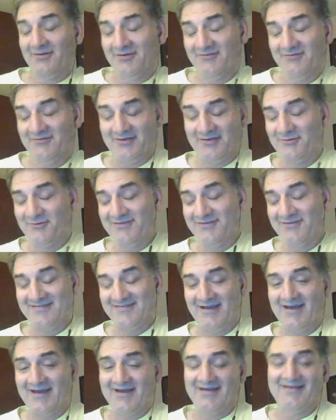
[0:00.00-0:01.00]
I was like,
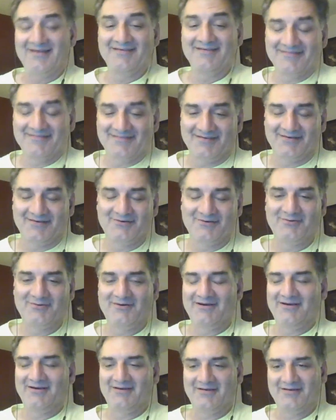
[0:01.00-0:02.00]
"What's that?" And
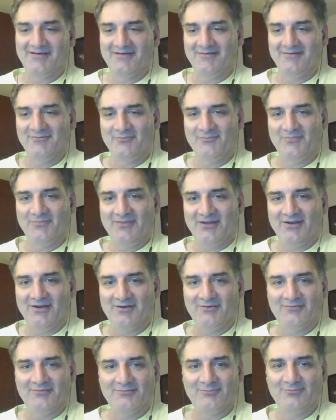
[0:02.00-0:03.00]
so
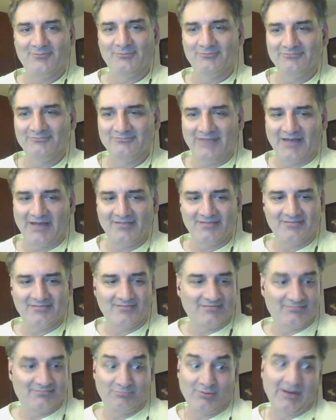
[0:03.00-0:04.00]
I
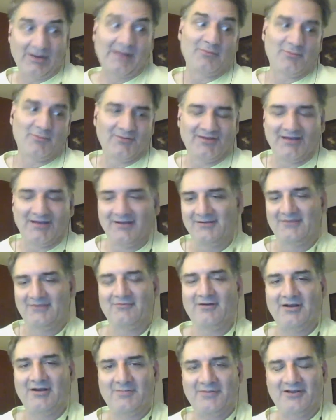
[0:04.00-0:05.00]
probably
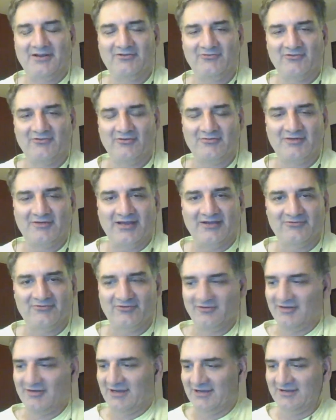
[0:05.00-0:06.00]
ended right up on
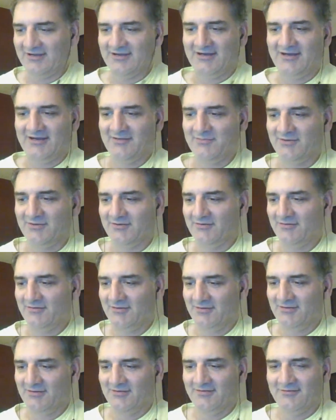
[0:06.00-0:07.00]
geocaching.com and
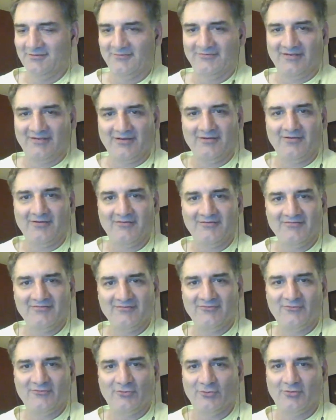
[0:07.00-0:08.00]
was like, "Oh, this
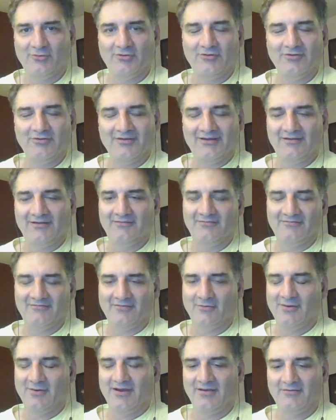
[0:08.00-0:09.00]
is cool." And
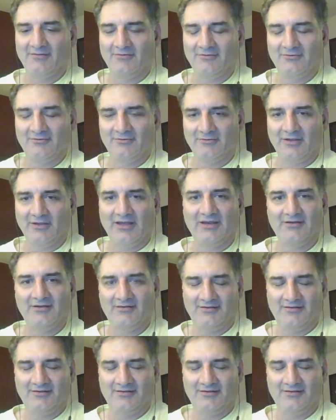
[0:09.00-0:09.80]
so I created an